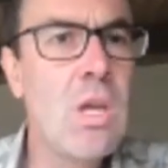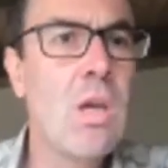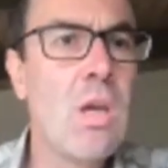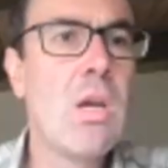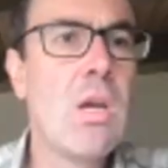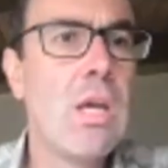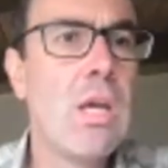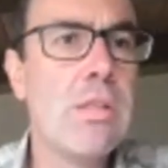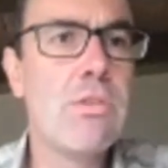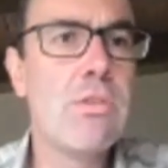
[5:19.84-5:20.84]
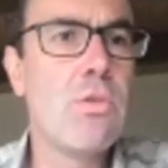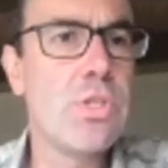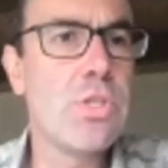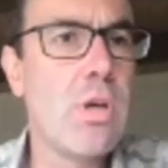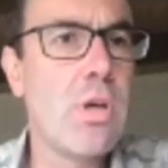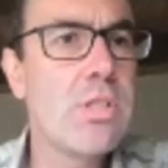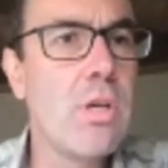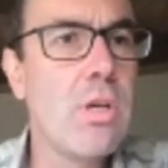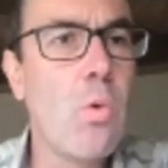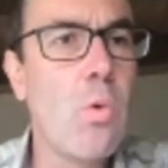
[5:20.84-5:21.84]
And these are the results. On
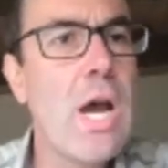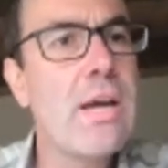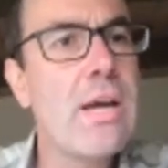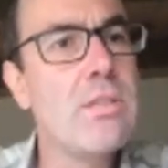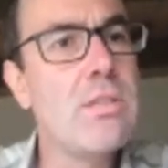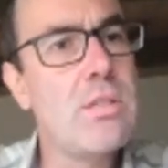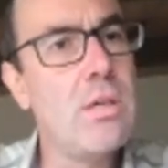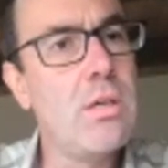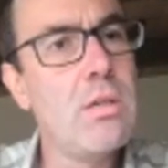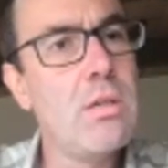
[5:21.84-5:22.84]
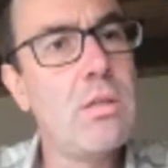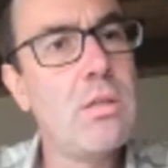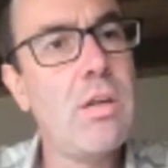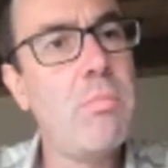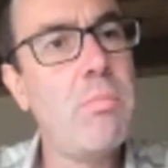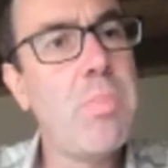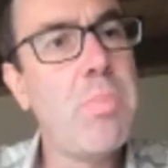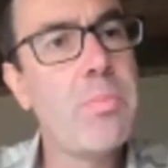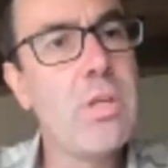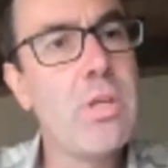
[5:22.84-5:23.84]
the y-axis here, I have
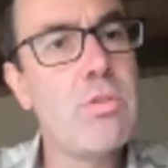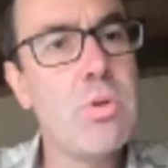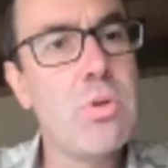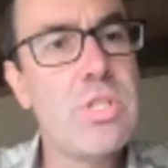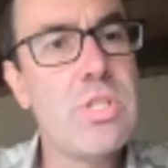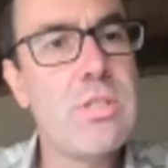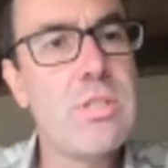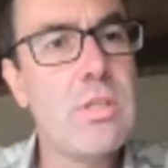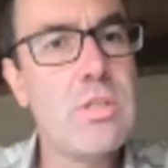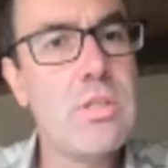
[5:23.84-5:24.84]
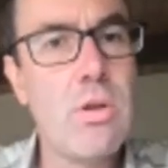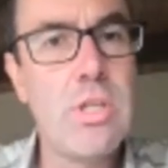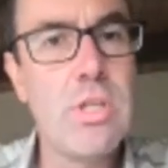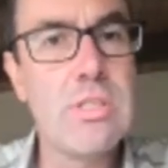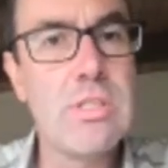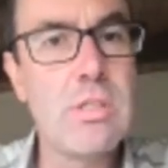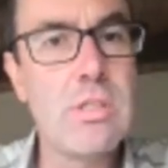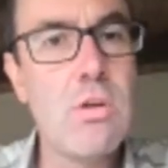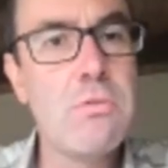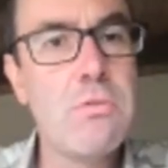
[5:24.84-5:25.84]
population persistence coded as 0
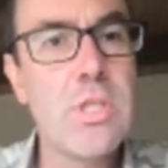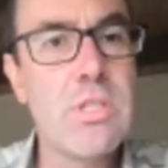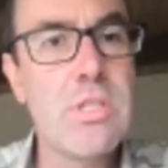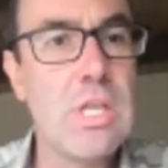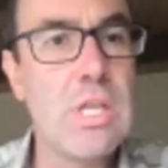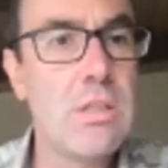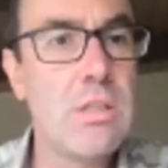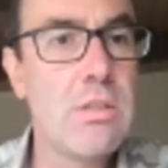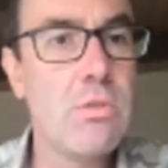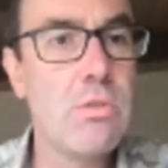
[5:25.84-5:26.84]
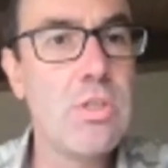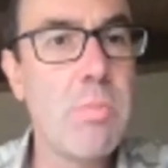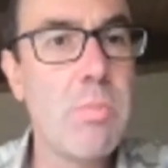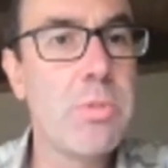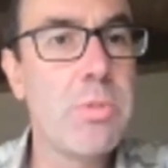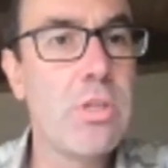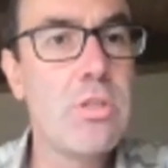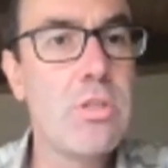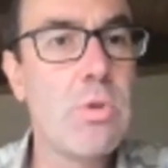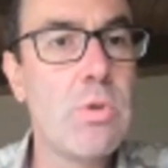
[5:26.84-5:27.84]
for extinct. So these populations
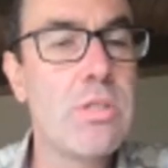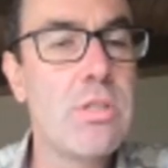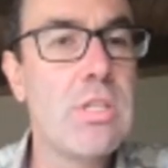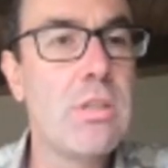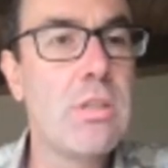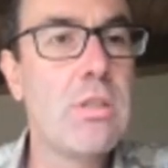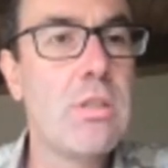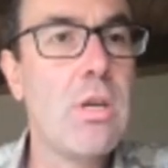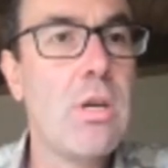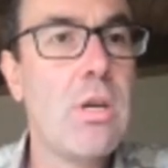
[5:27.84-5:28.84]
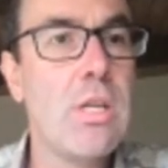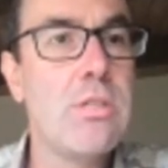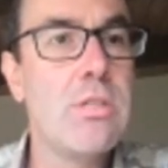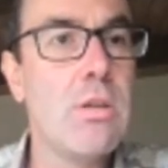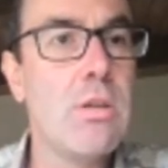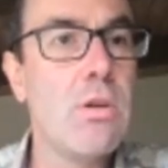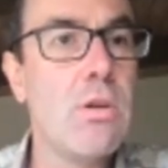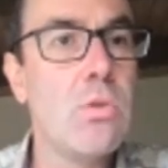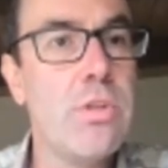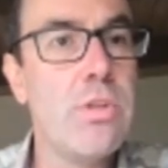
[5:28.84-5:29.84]
went extinct at 0.
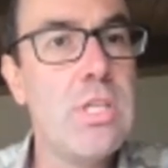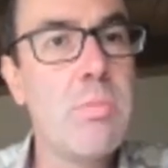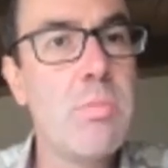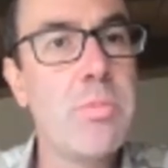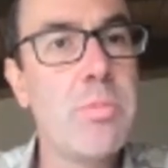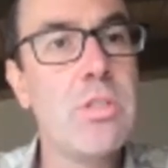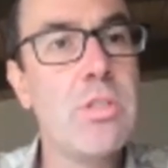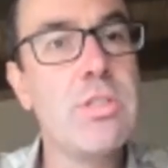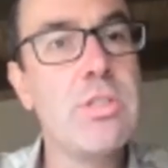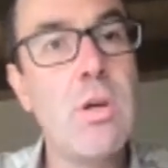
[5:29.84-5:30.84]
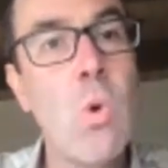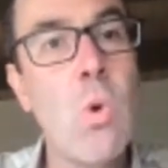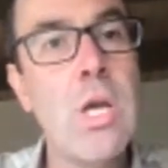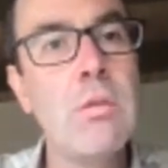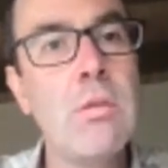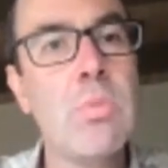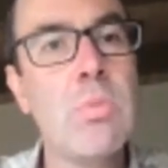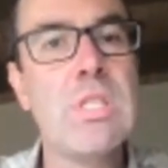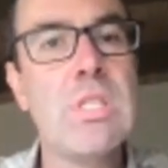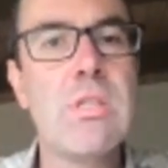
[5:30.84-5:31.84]
These populations at 1
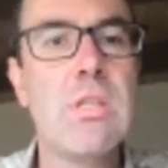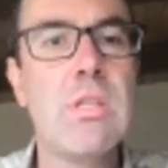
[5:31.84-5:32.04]
persisted.